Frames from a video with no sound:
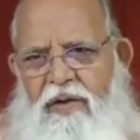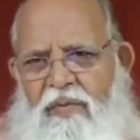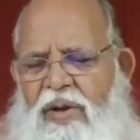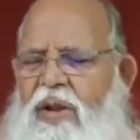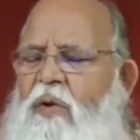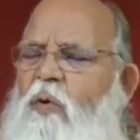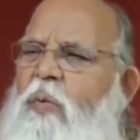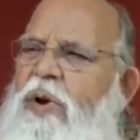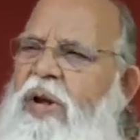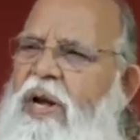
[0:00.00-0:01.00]
Very
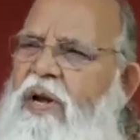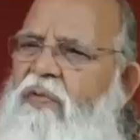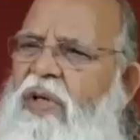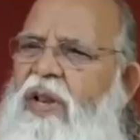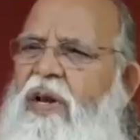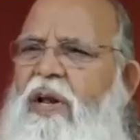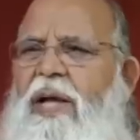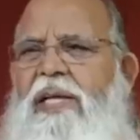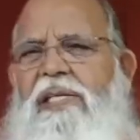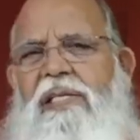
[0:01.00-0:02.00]
obedient, very
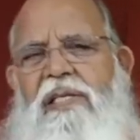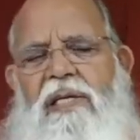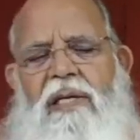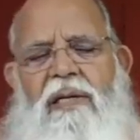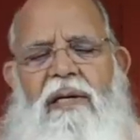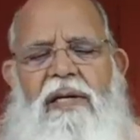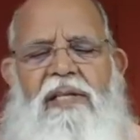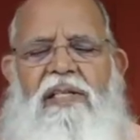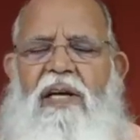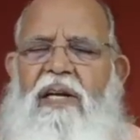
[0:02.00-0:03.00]
nice uh,
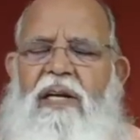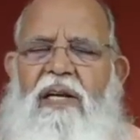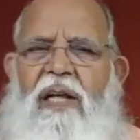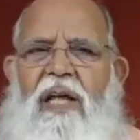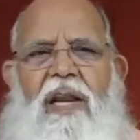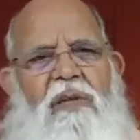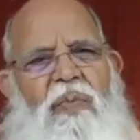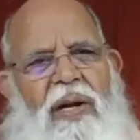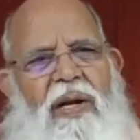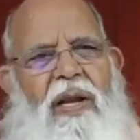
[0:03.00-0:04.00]
son,
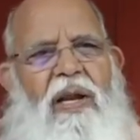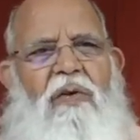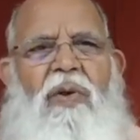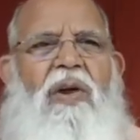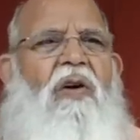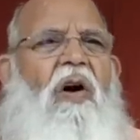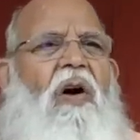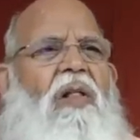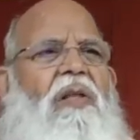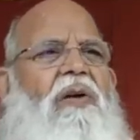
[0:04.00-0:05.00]
respecting, doing
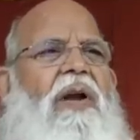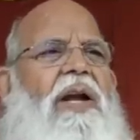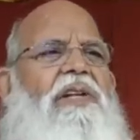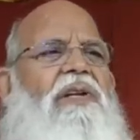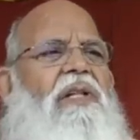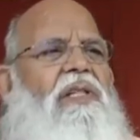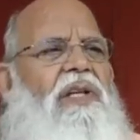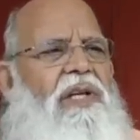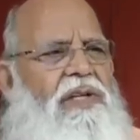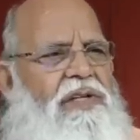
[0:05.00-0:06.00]
all the traditional
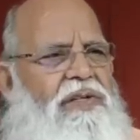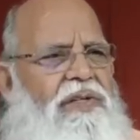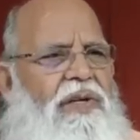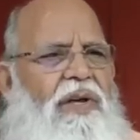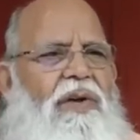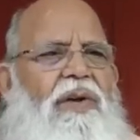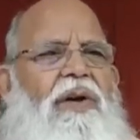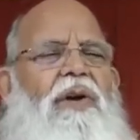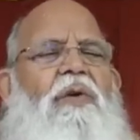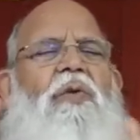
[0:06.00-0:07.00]
things,
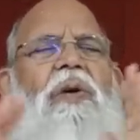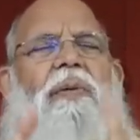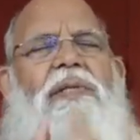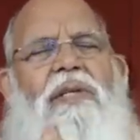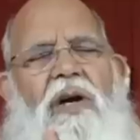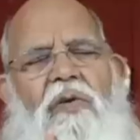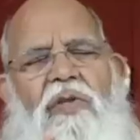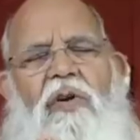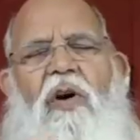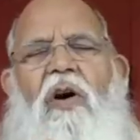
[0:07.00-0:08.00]
uh, do namaskar to
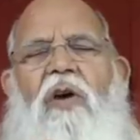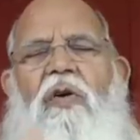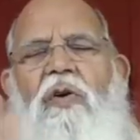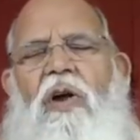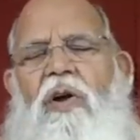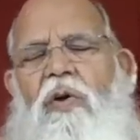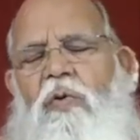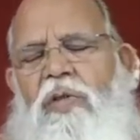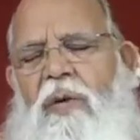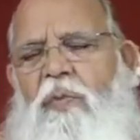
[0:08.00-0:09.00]
the god,
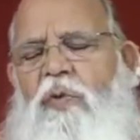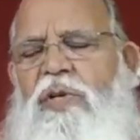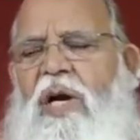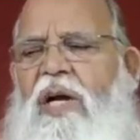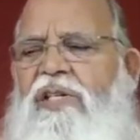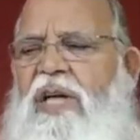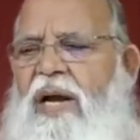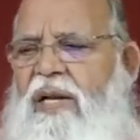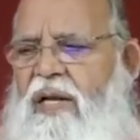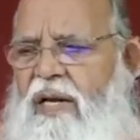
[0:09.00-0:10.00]
do the puja,
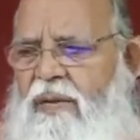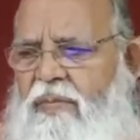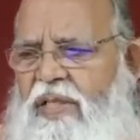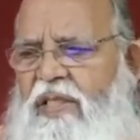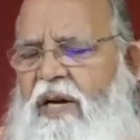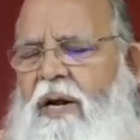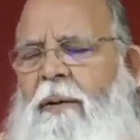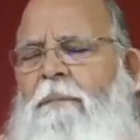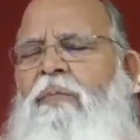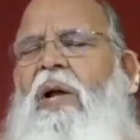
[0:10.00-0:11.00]
chant and
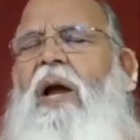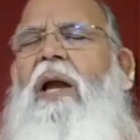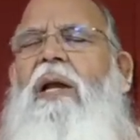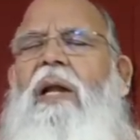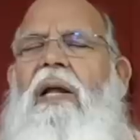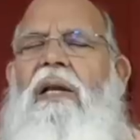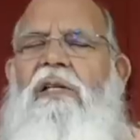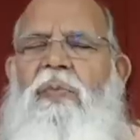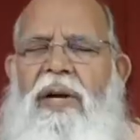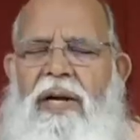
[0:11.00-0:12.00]
mantra, and uh,
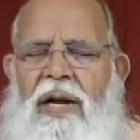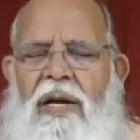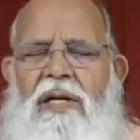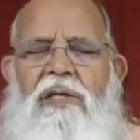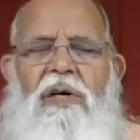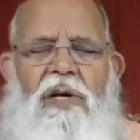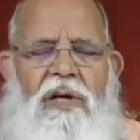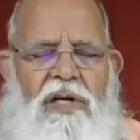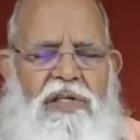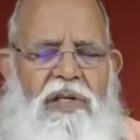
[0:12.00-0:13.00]
respect elders, uh,
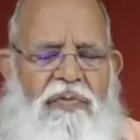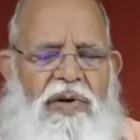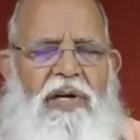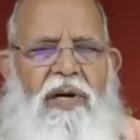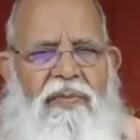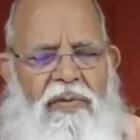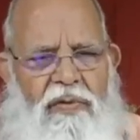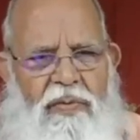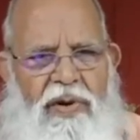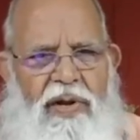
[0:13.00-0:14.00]
touch the feet of
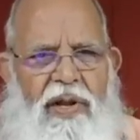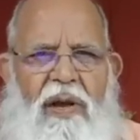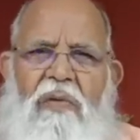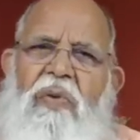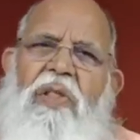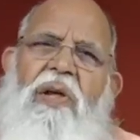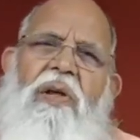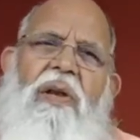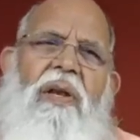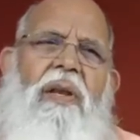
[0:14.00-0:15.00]
everybody. Everything
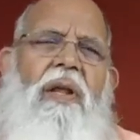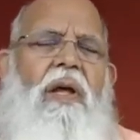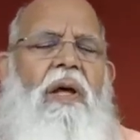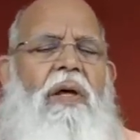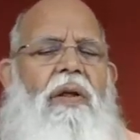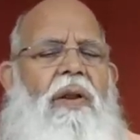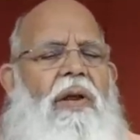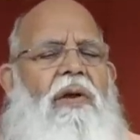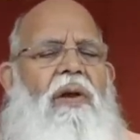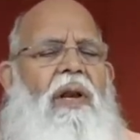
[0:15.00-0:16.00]
in, uh,
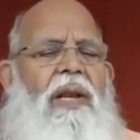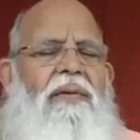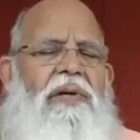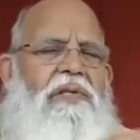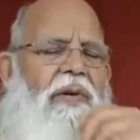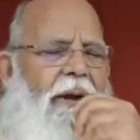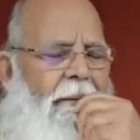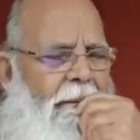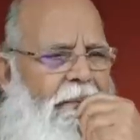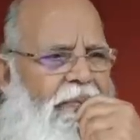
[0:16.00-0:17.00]
regularly he was doing.
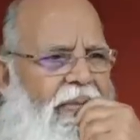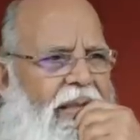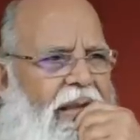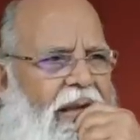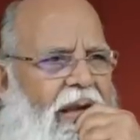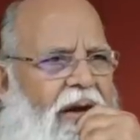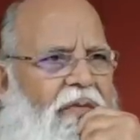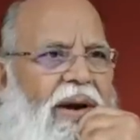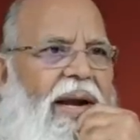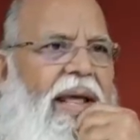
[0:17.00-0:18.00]

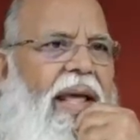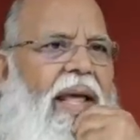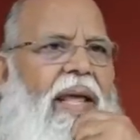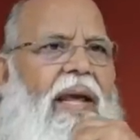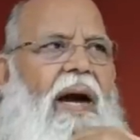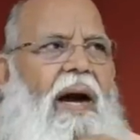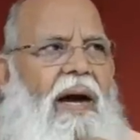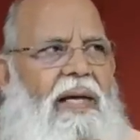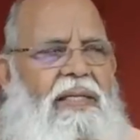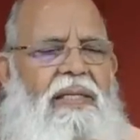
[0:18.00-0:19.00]
One day he
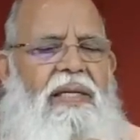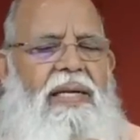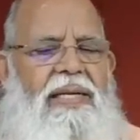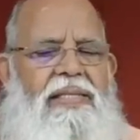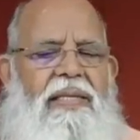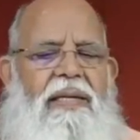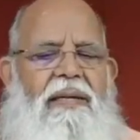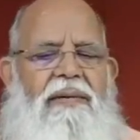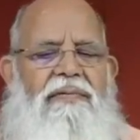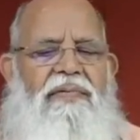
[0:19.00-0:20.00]
asked his
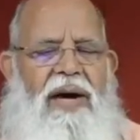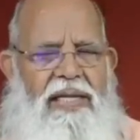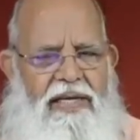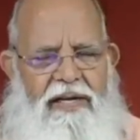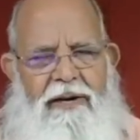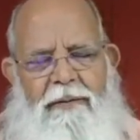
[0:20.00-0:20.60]
uh, father